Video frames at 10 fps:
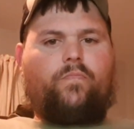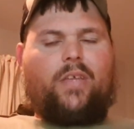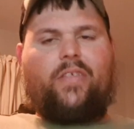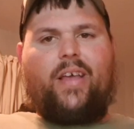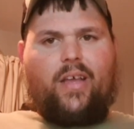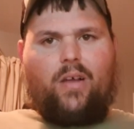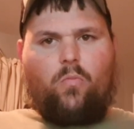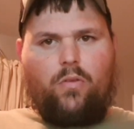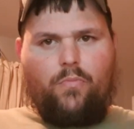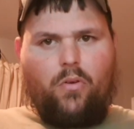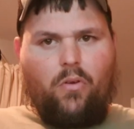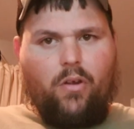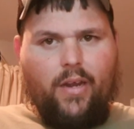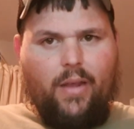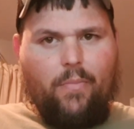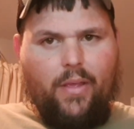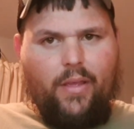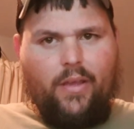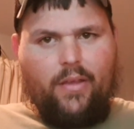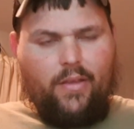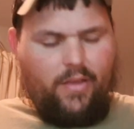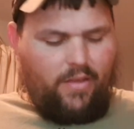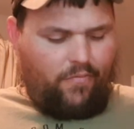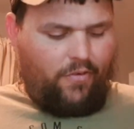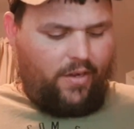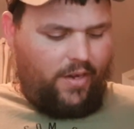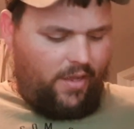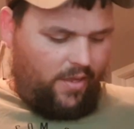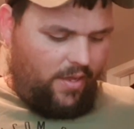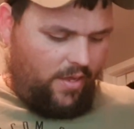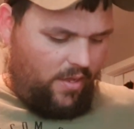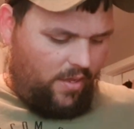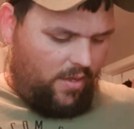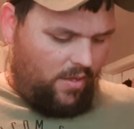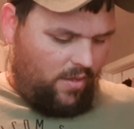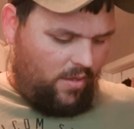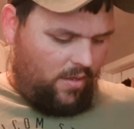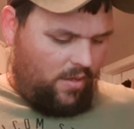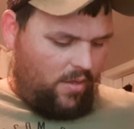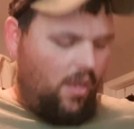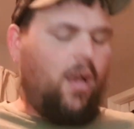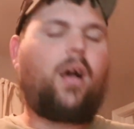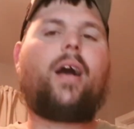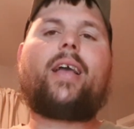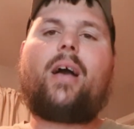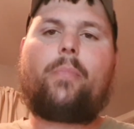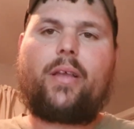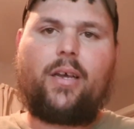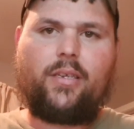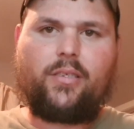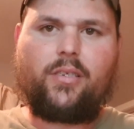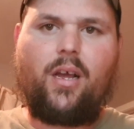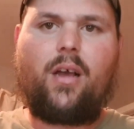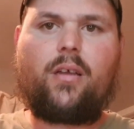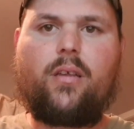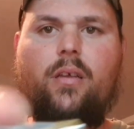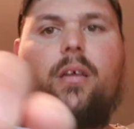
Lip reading: I think I got one more and that'd be it for today. I got my gun stock.